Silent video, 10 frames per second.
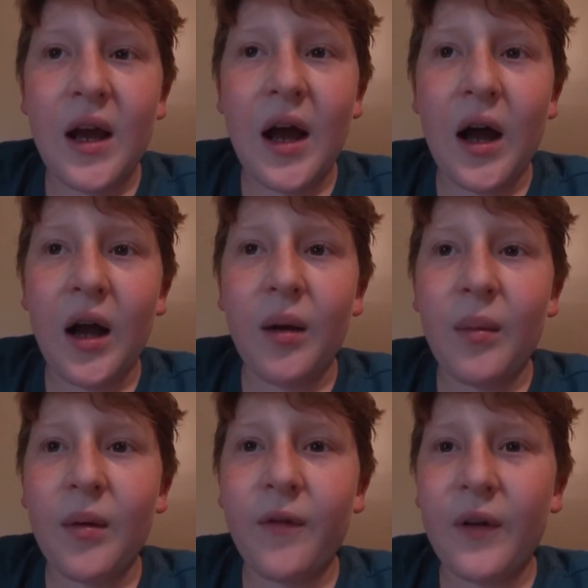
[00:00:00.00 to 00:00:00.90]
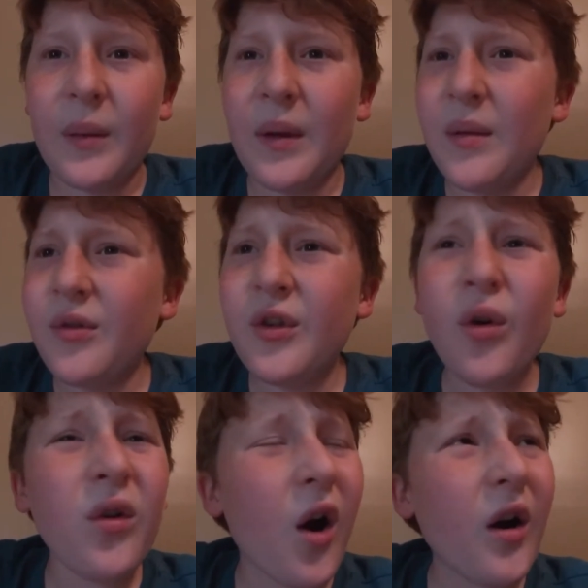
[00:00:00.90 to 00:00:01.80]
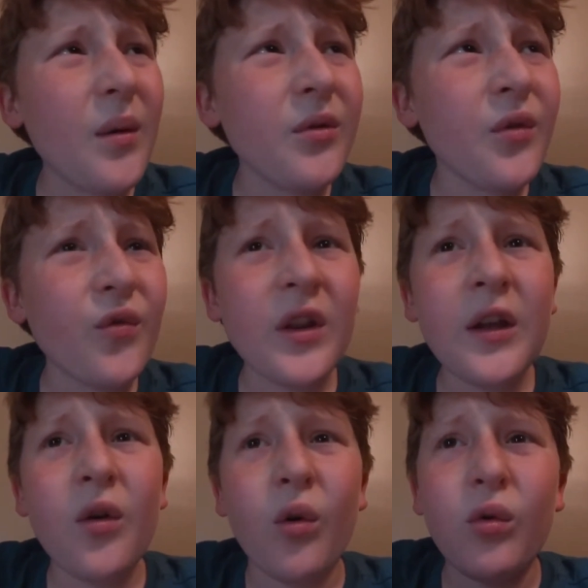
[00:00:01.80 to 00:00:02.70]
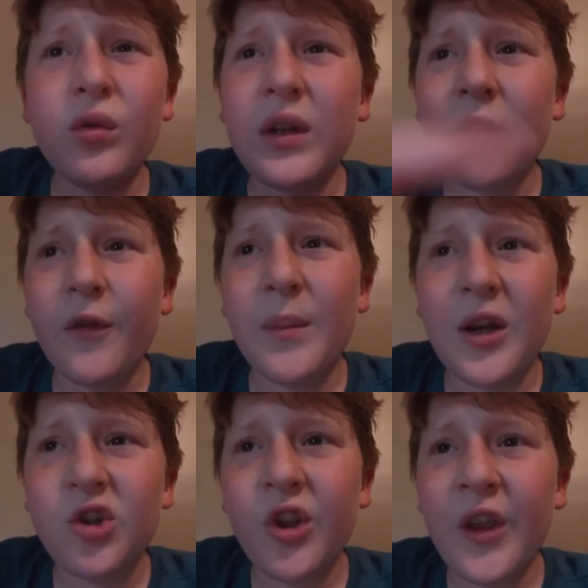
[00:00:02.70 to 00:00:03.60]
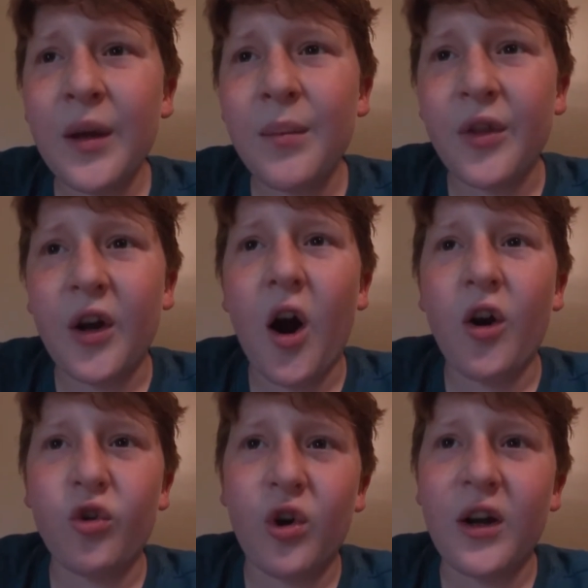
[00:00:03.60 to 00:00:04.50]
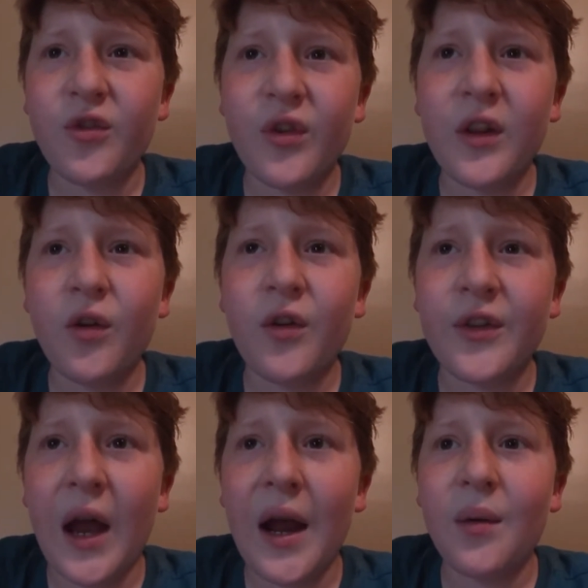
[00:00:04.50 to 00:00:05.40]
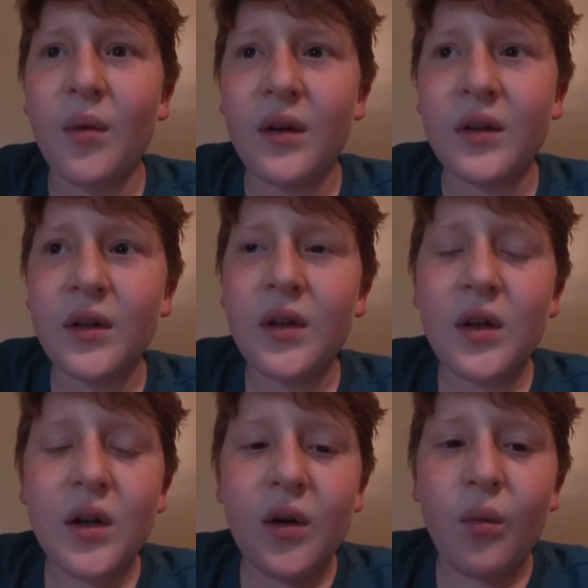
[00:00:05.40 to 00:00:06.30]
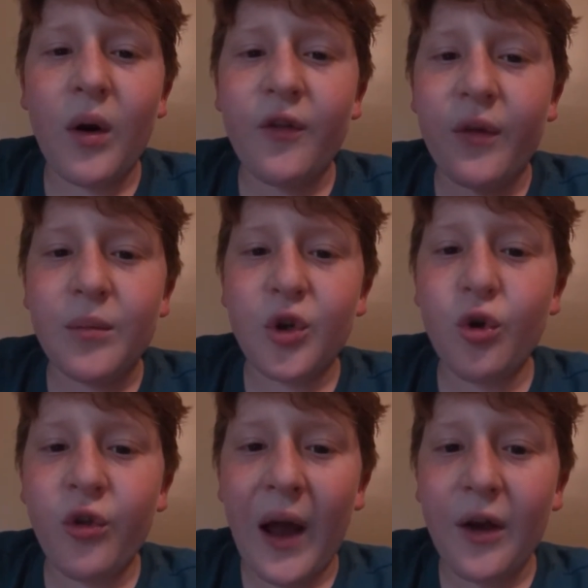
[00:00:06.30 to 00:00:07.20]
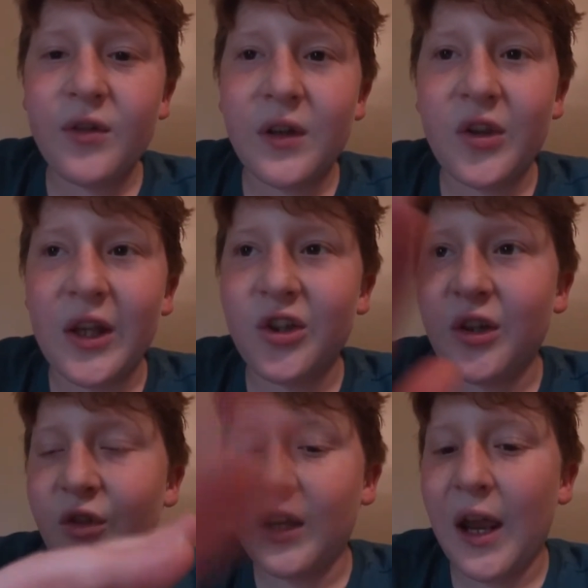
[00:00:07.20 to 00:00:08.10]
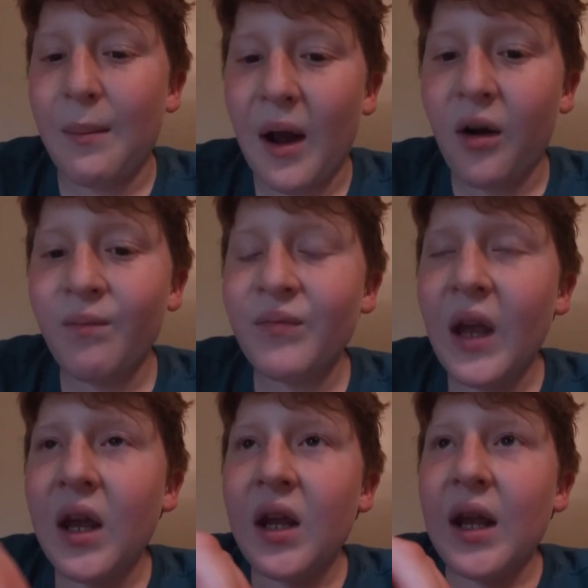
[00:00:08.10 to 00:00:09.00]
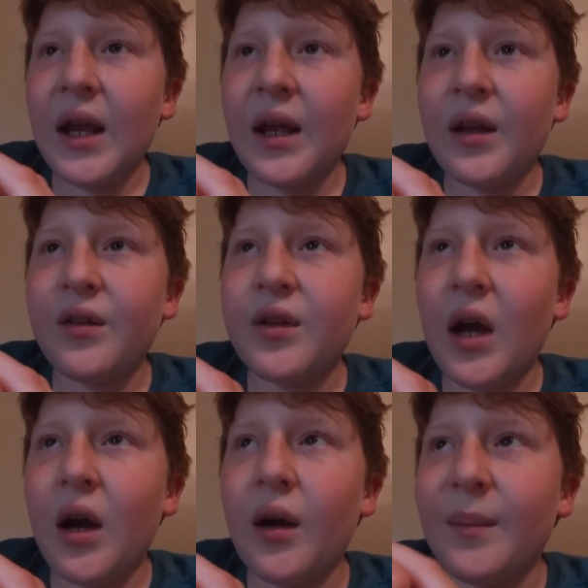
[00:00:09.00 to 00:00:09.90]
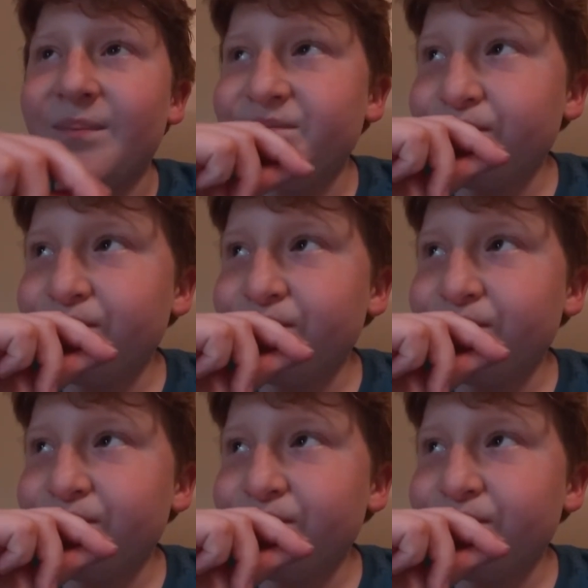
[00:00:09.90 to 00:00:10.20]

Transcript: um, from it was an old it was a really old information thing, but the truck is really old because I want one from 2000 because that's the year they came out, and um,